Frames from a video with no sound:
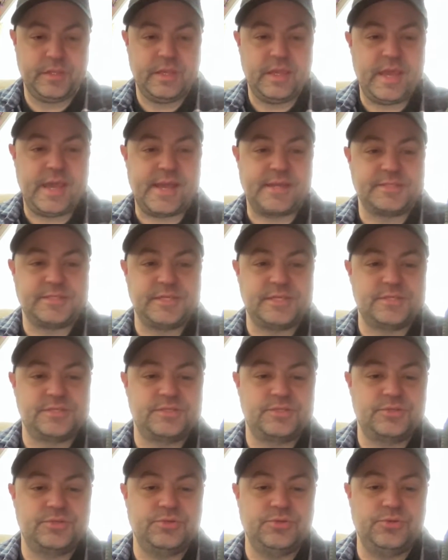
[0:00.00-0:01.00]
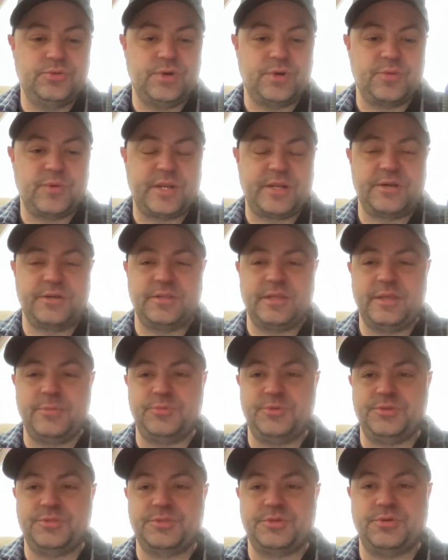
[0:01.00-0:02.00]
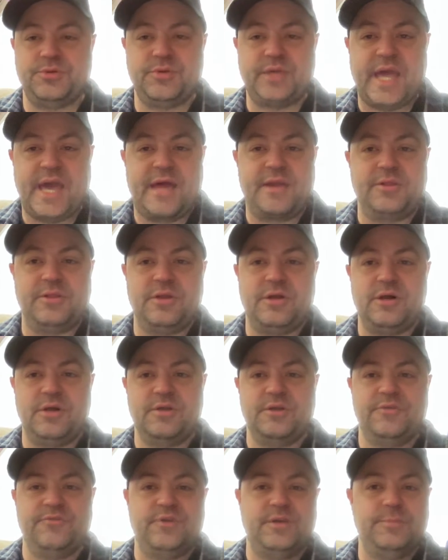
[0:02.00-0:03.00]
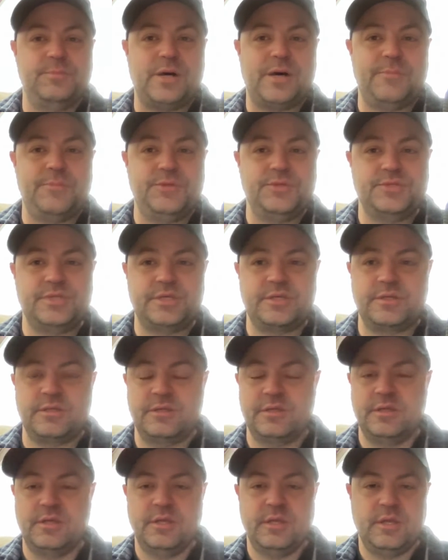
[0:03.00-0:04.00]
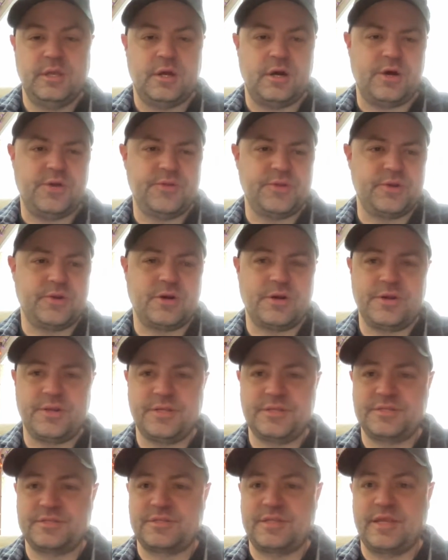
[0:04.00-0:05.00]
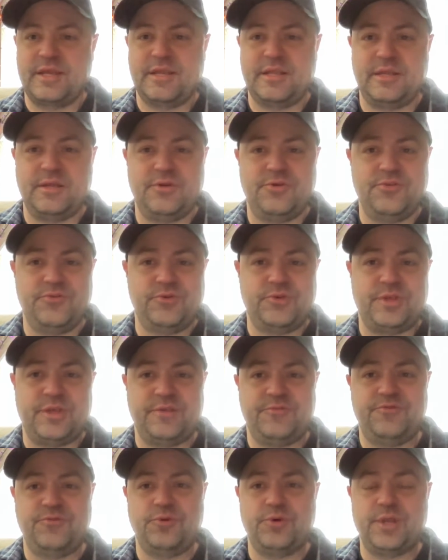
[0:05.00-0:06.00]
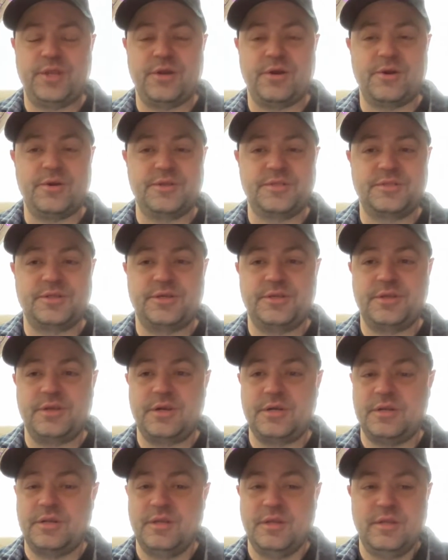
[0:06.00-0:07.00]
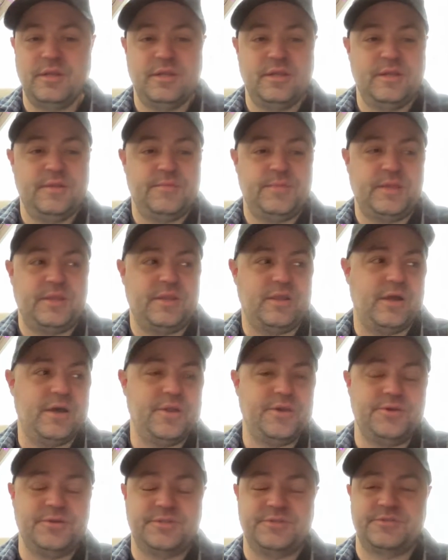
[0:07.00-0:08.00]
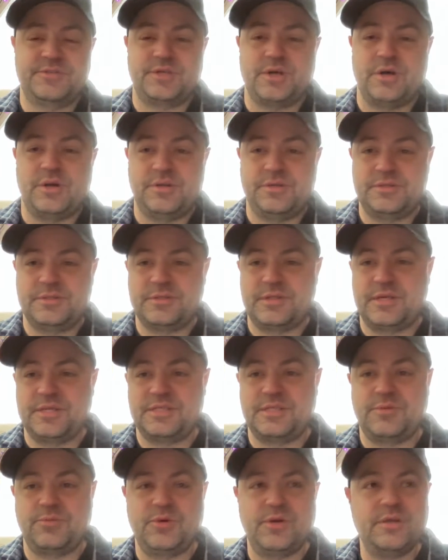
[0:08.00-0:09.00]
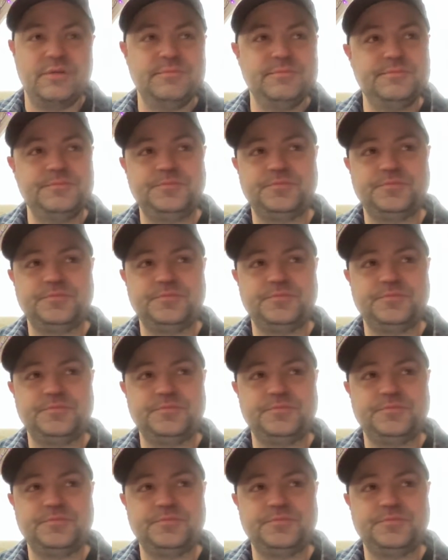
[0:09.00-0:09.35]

access to a record label's whole catalog of hip hop music, all their artists. They had like over like forty artists on there, they had hundreds of songs, and I said, well,